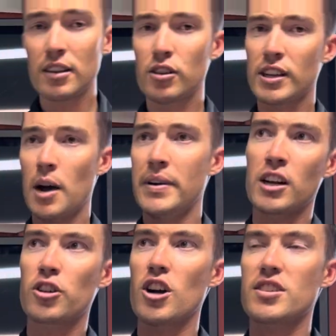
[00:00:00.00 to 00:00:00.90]
Coming in
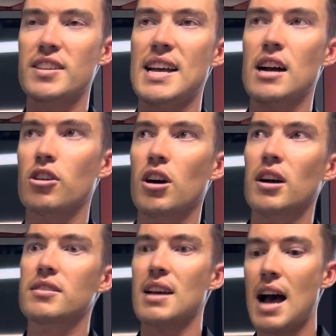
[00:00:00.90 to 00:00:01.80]
closer now,
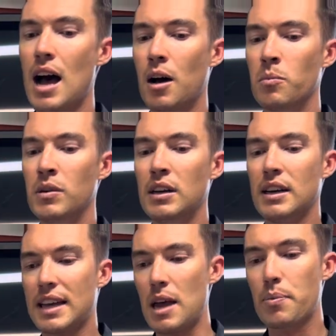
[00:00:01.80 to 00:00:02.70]
guys.
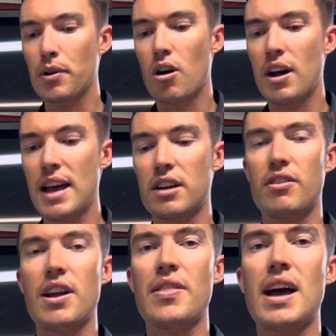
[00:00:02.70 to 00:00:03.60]
Keep an eye out
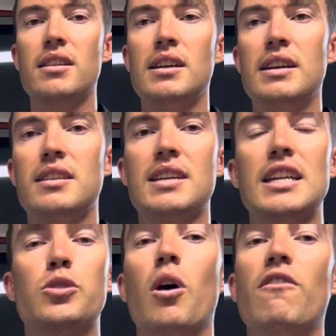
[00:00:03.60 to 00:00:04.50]
around that, say
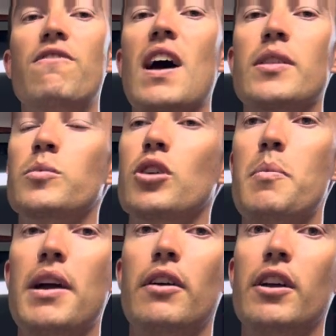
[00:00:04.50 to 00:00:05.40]
12 fathom type
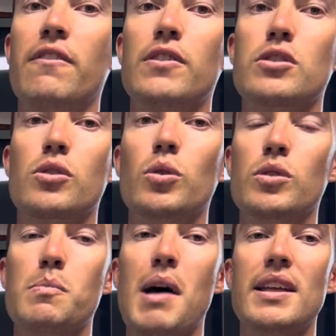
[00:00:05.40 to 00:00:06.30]
area for schools
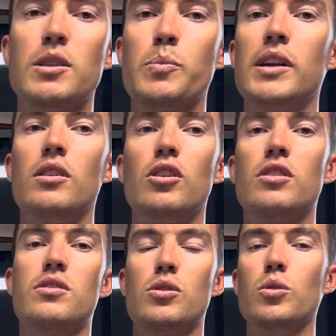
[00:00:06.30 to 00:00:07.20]
of bait. There's been a lot
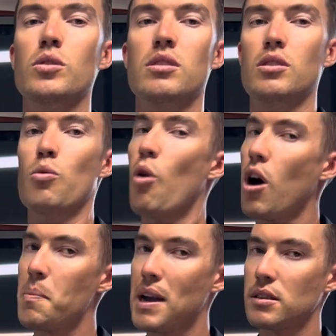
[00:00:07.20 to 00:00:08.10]
of schools of little
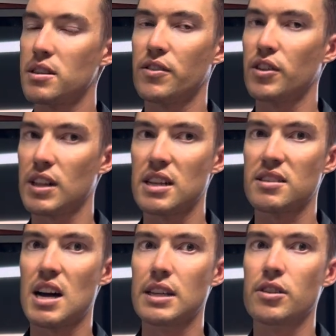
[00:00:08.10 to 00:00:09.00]
white bait and stuff like that
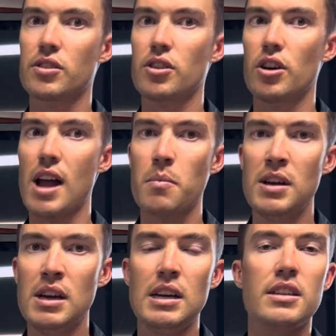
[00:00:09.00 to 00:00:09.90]
starting to turn up.
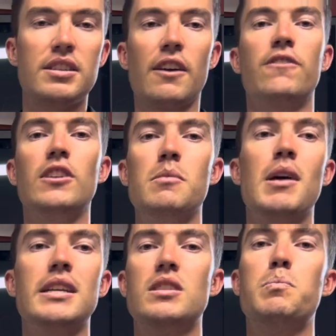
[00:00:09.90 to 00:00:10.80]
Definitely
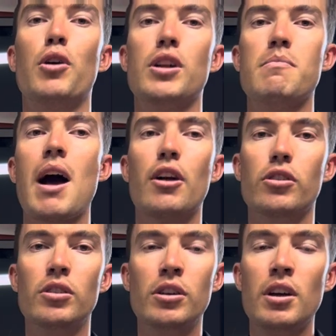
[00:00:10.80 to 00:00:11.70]
means spotty
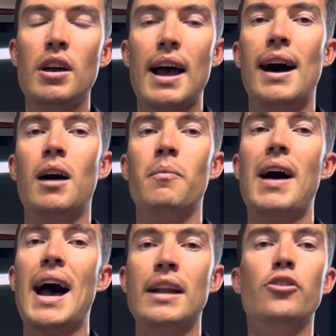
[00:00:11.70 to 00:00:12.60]
mackerel
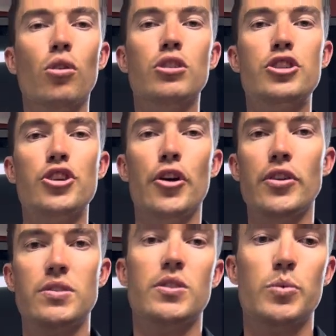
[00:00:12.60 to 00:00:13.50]
and or
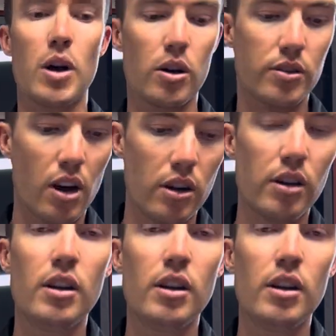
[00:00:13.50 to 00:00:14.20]
tunas as well. So